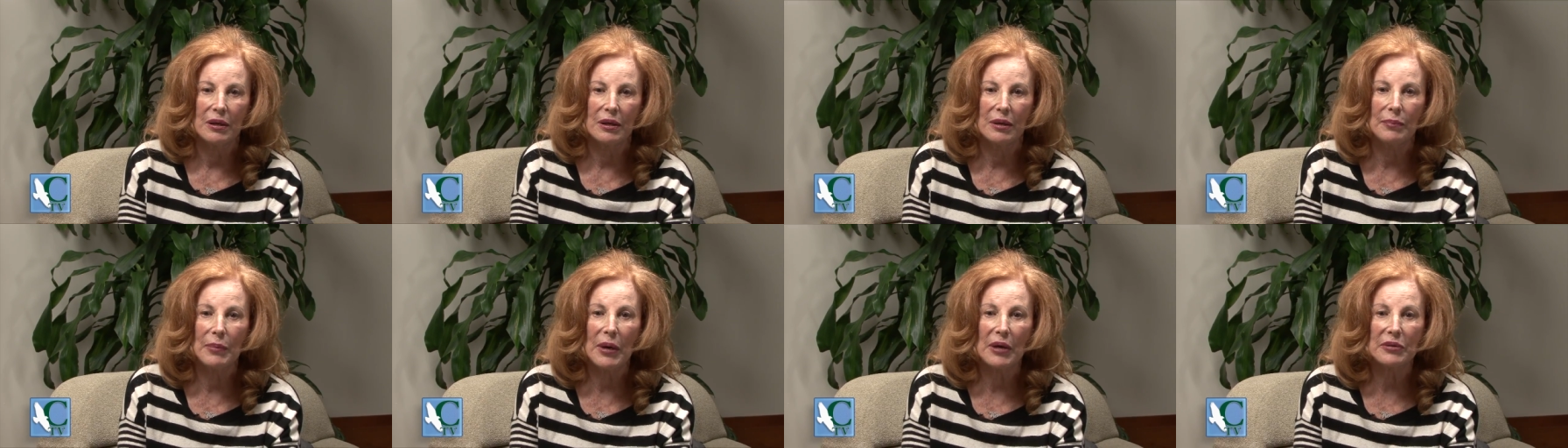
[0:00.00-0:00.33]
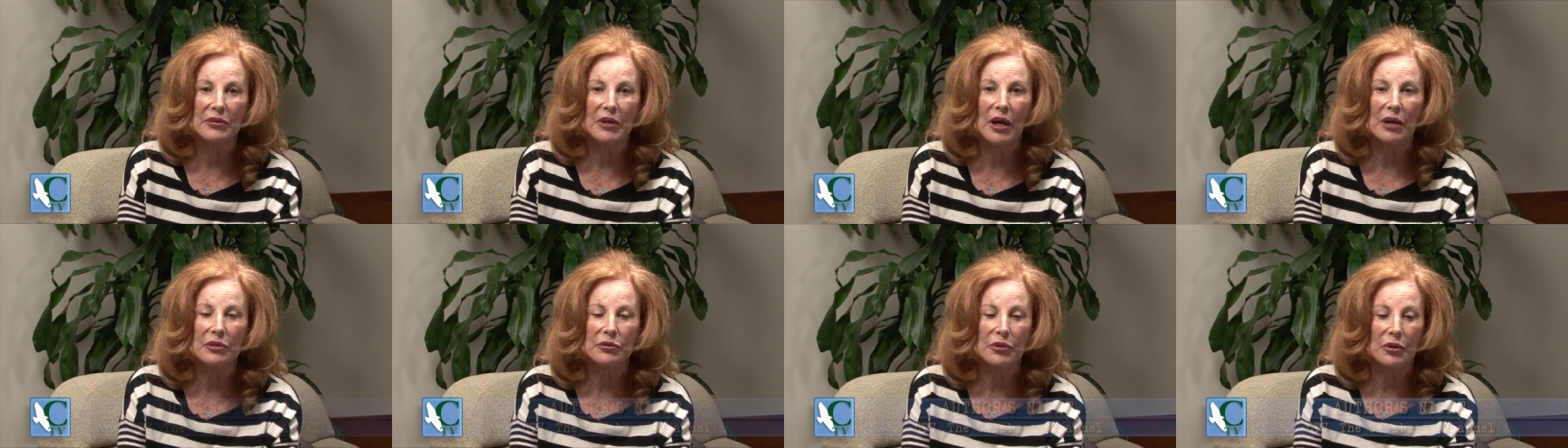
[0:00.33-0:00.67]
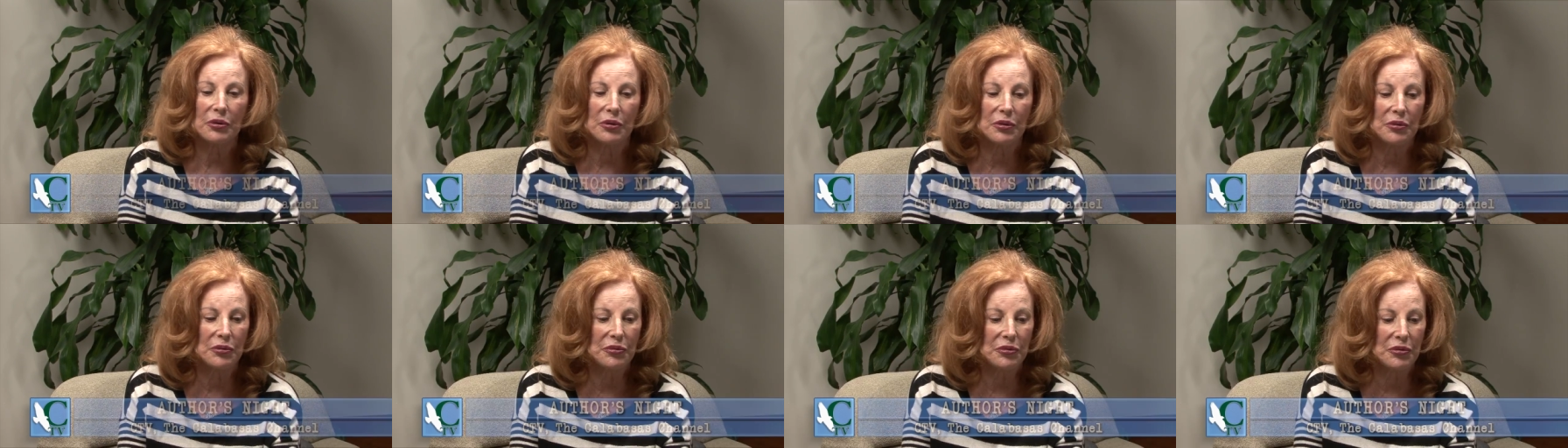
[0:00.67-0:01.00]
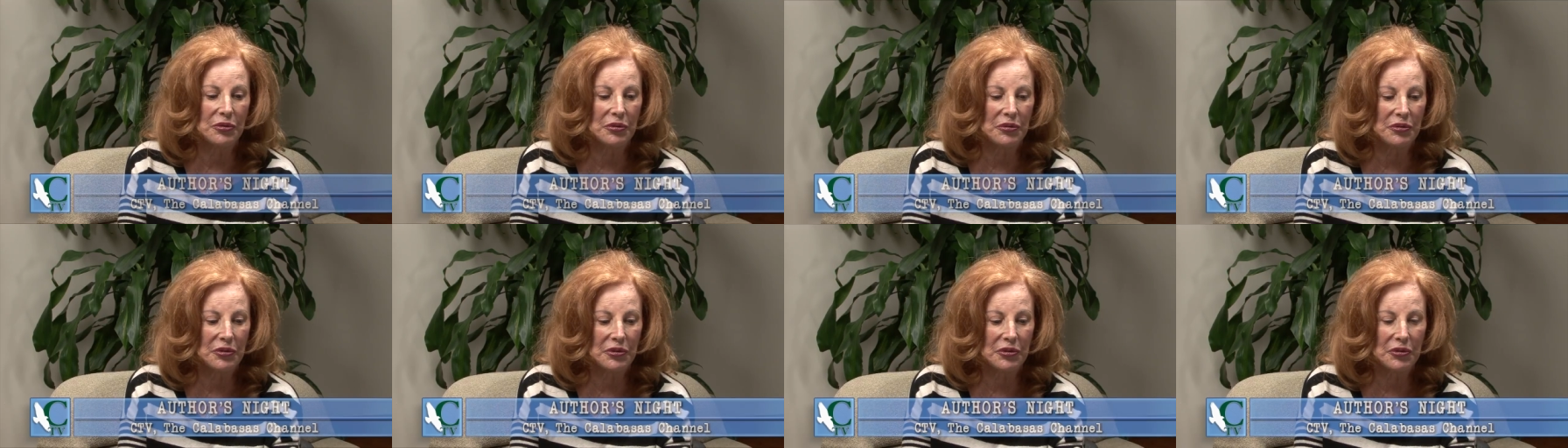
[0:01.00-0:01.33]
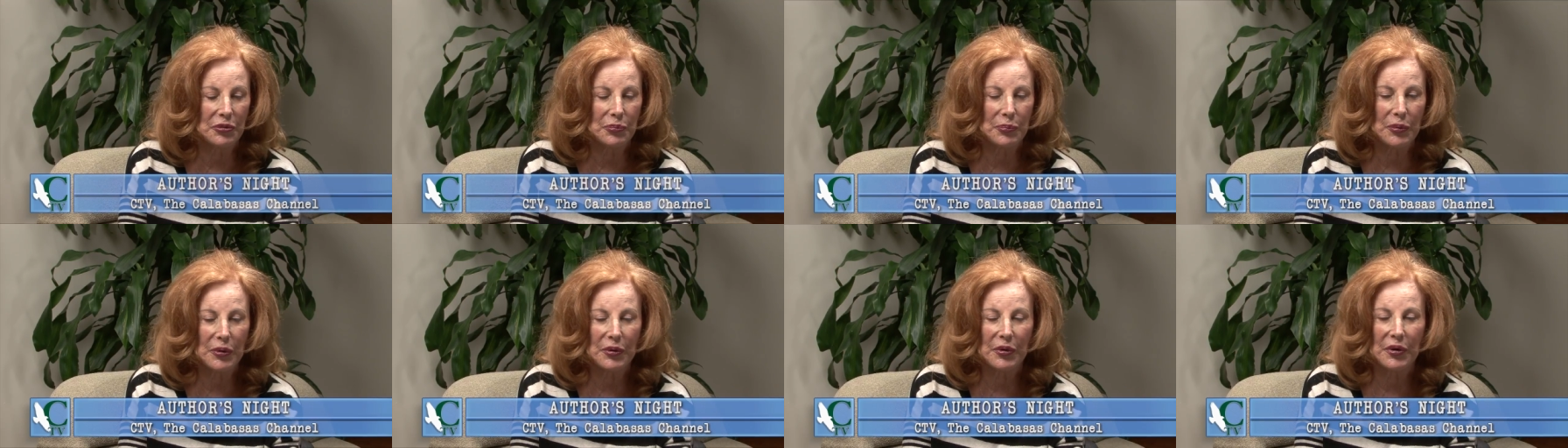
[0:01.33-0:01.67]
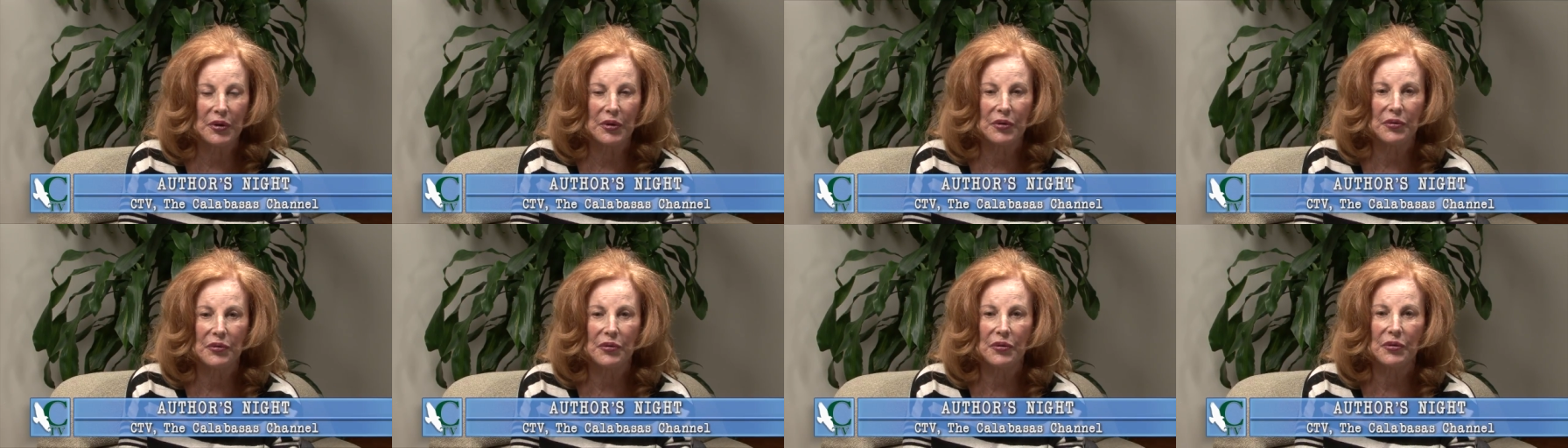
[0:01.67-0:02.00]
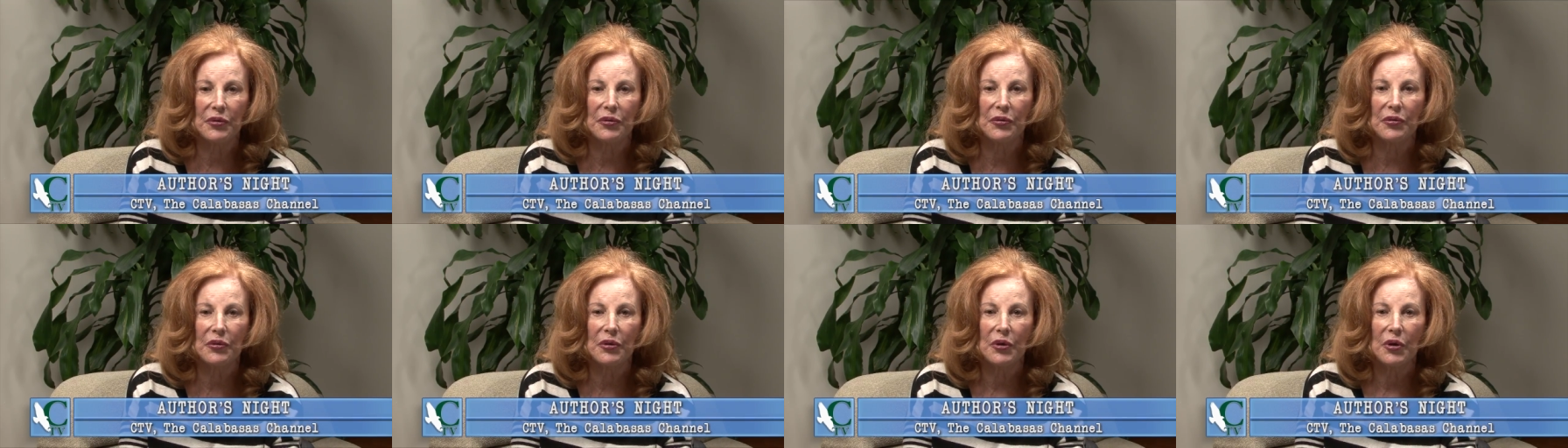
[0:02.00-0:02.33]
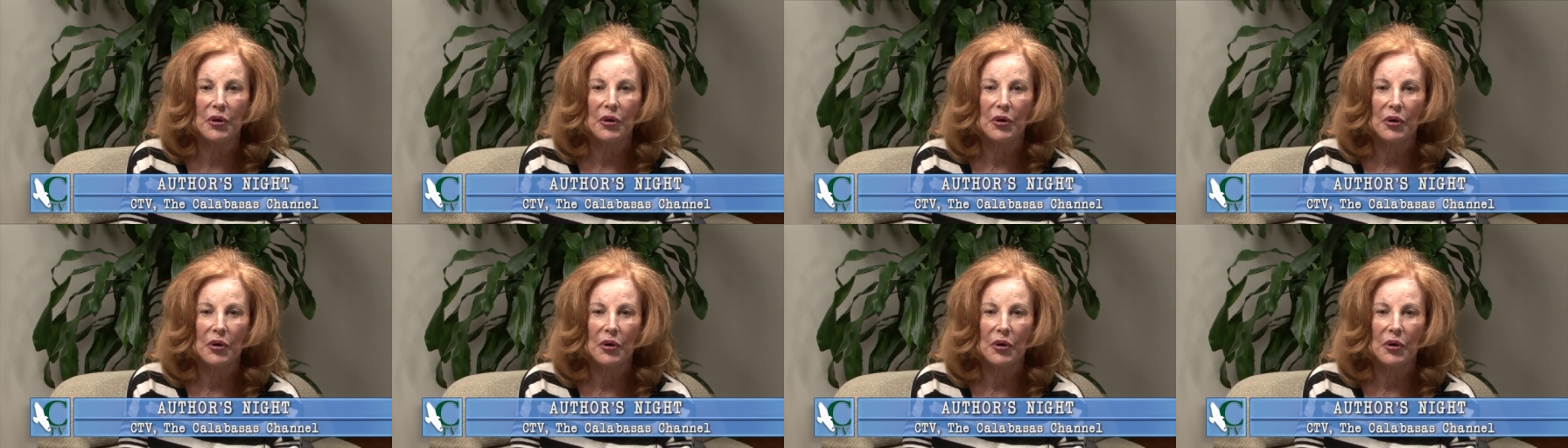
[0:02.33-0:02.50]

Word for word: about Dr. Oster's experiences